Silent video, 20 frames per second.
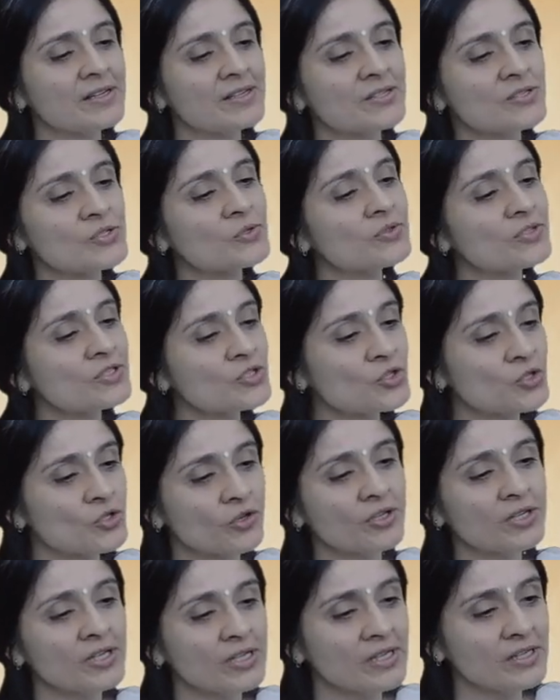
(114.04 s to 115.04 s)
So the
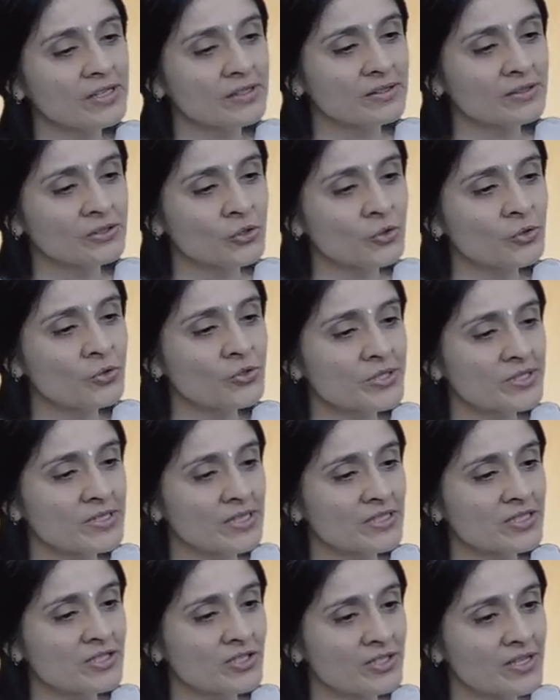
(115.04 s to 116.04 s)
story goes
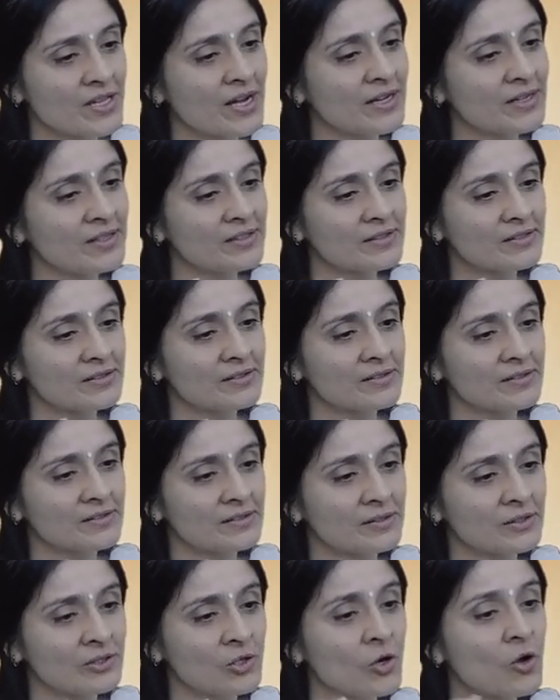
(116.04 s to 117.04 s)
such that
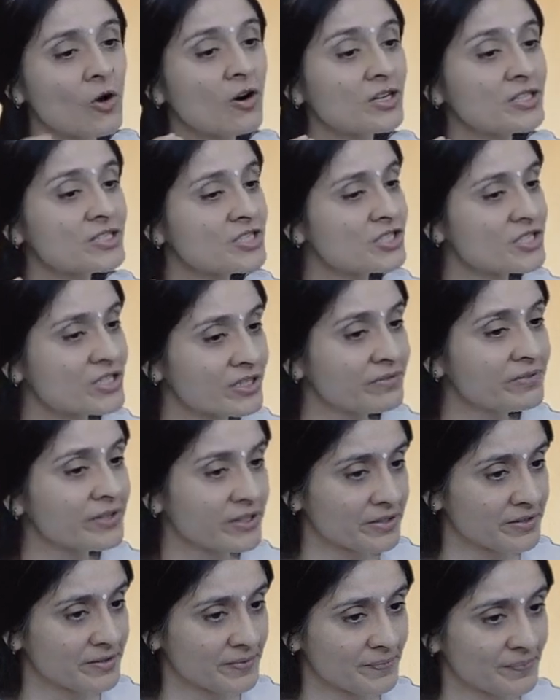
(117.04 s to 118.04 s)
Lord
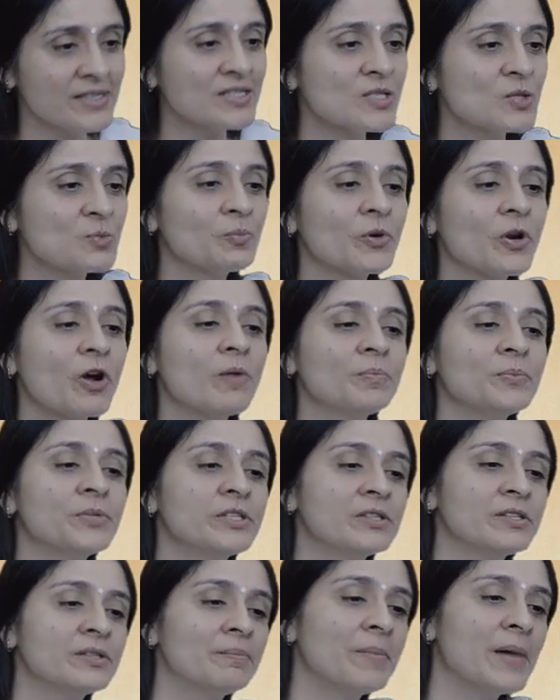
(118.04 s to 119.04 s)
Shiva is
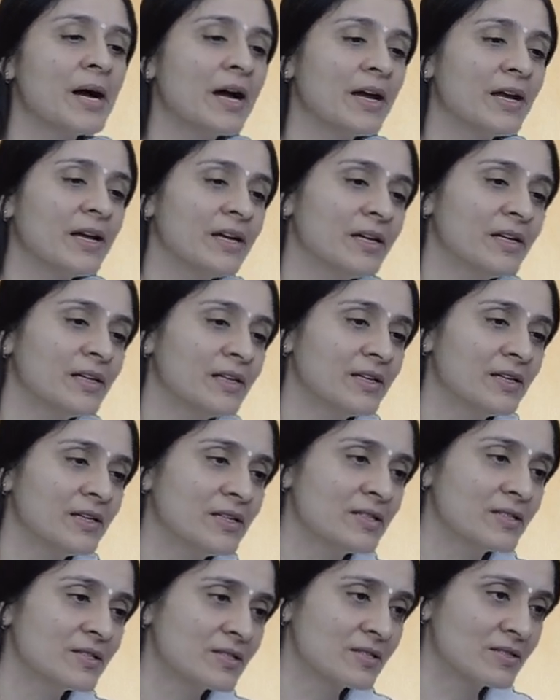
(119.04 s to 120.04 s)
prompted by
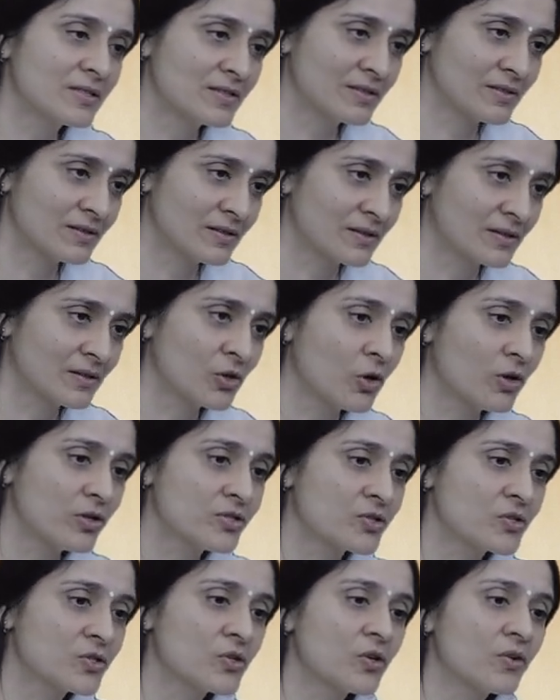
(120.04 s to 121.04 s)
his
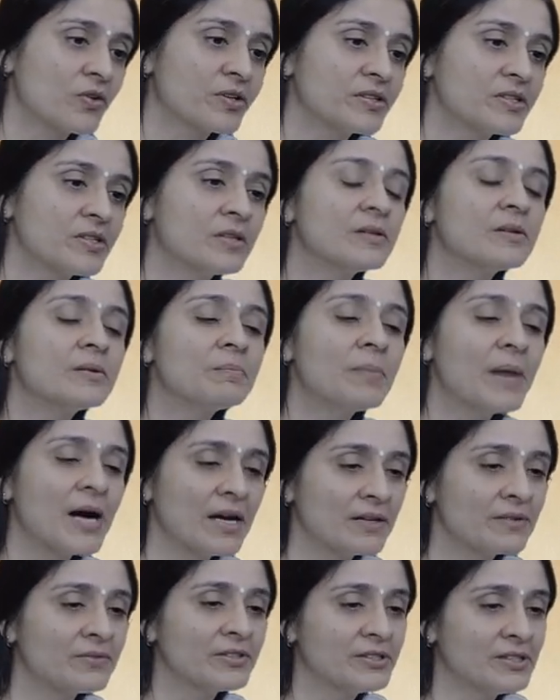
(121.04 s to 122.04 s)
consort
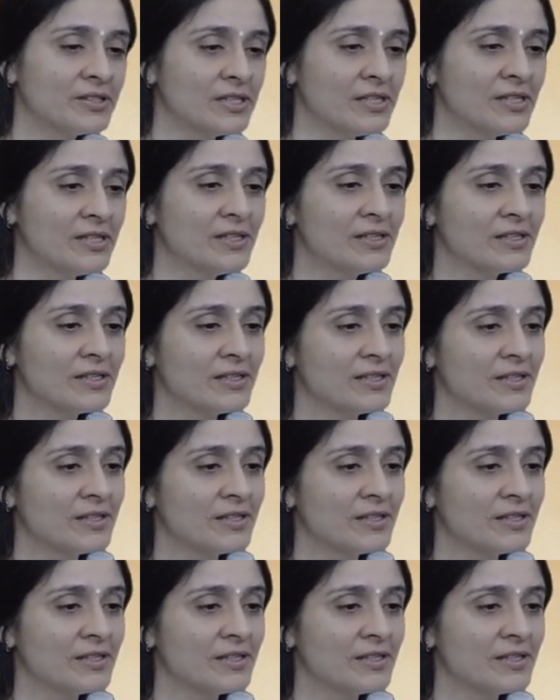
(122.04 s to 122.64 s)
Parvati